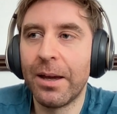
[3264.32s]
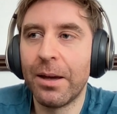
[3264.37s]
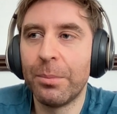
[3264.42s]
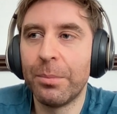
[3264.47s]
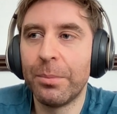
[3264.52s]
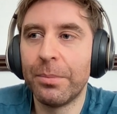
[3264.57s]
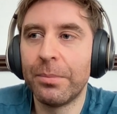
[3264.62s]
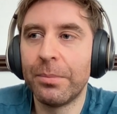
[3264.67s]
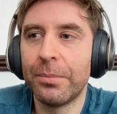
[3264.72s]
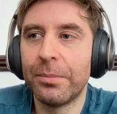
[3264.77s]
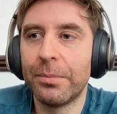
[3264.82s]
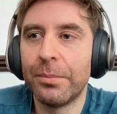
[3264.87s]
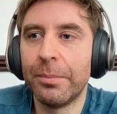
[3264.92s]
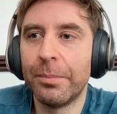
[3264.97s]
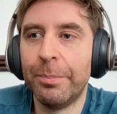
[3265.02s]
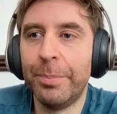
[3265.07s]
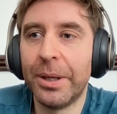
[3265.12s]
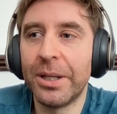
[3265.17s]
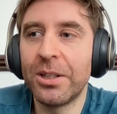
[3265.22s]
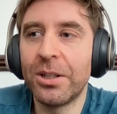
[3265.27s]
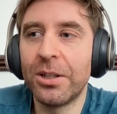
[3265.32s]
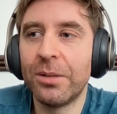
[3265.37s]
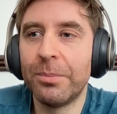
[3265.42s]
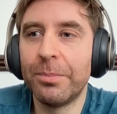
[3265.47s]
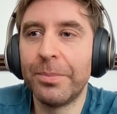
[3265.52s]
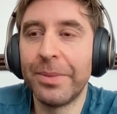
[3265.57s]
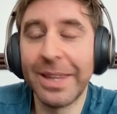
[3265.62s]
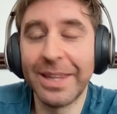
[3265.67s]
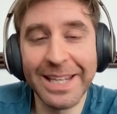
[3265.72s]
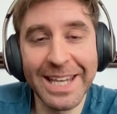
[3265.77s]

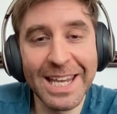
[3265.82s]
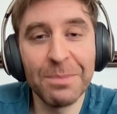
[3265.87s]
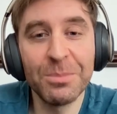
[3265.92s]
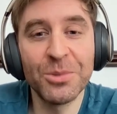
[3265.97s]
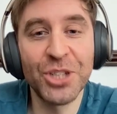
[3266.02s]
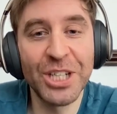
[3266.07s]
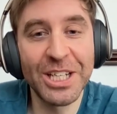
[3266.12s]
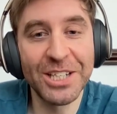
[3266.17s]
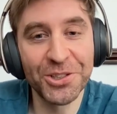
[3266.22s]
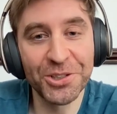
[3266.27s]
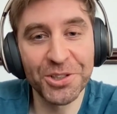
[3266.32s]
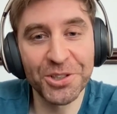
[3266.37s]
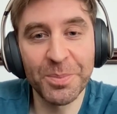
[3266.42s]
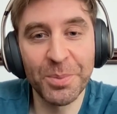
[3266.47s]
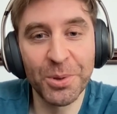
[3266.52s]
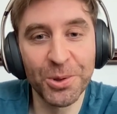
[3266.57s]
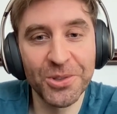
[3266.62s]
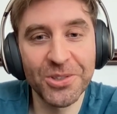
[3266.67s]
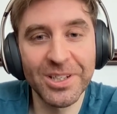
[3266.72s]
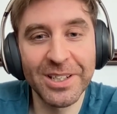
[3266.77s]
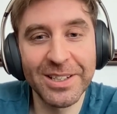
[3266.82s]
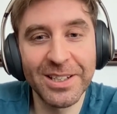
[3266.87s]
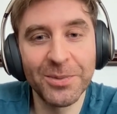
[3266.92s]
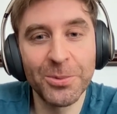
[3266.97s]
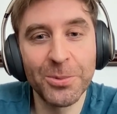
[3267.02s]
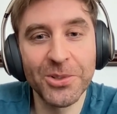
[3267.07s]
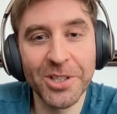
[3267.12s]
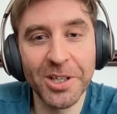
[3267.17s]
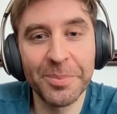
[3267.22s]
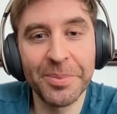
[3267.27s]
But the Game Changers post I
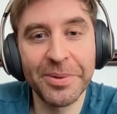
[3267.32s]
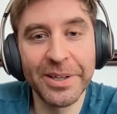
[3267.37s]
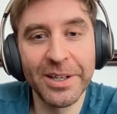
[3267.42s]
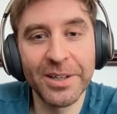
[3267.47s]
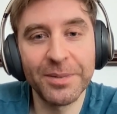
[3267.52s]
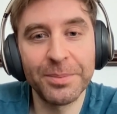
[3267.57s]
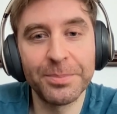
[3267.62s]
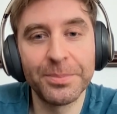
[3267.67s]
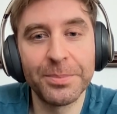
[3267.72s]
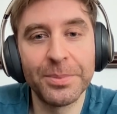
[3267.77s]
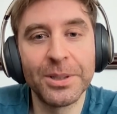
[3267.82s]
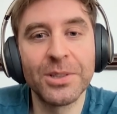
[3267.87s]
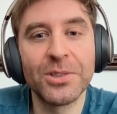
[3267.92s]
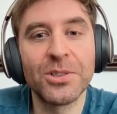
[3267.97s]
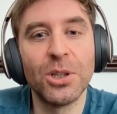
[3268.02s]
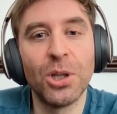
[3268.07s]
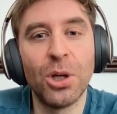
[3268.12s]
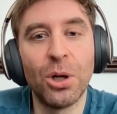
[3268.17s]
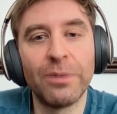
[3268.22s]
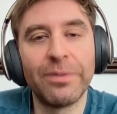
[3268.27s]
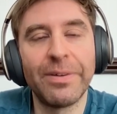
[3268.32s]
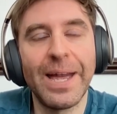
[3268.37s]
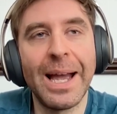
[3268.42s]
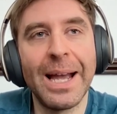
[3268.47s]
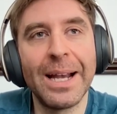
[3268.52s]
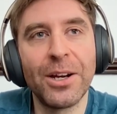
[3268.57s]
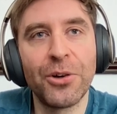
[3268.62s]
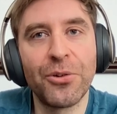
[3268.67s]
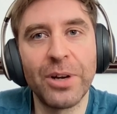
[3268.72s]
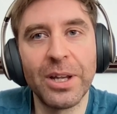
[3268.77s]
did was up there because a lot of
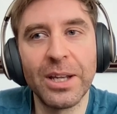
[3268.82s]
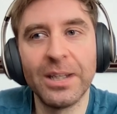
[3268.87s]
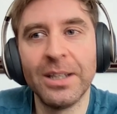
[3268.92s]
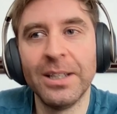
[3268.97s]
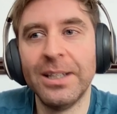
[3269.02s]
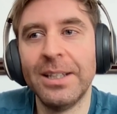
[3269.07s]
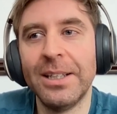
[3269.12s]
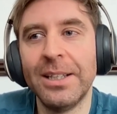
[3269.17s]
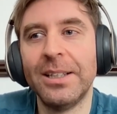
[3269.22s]
angry